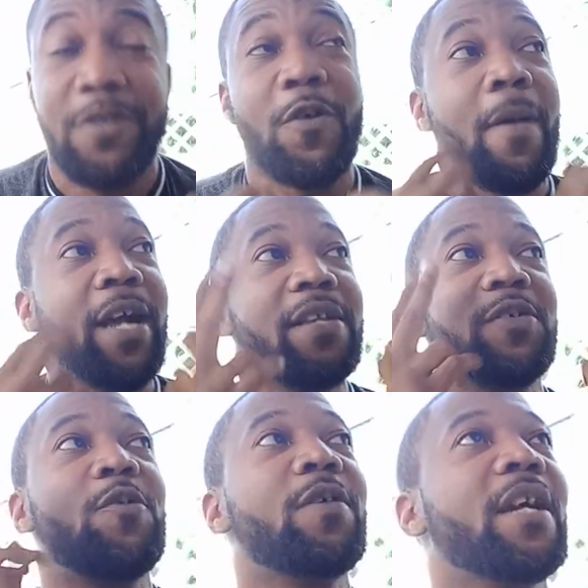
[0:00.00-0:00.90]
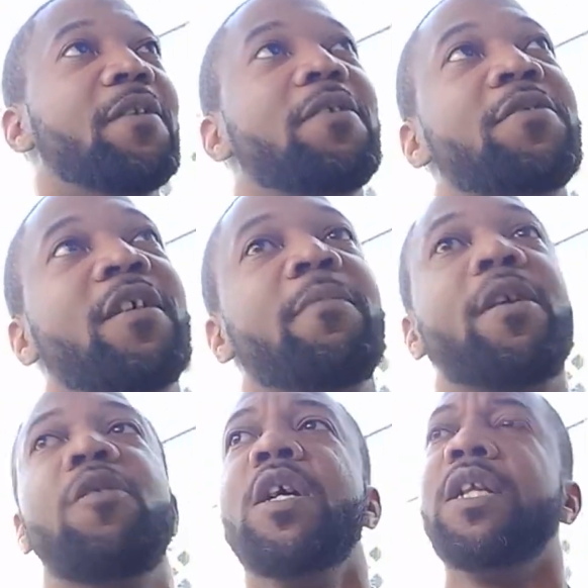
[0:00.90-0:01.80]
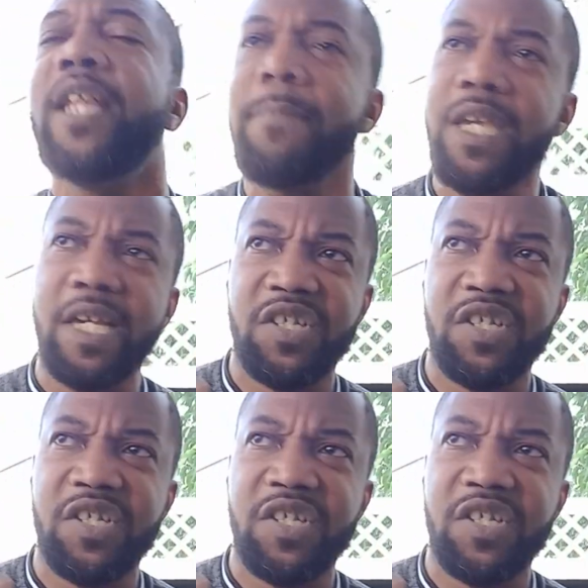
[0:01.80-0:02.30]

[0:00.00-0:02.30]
Nobody's going out here talking about, let me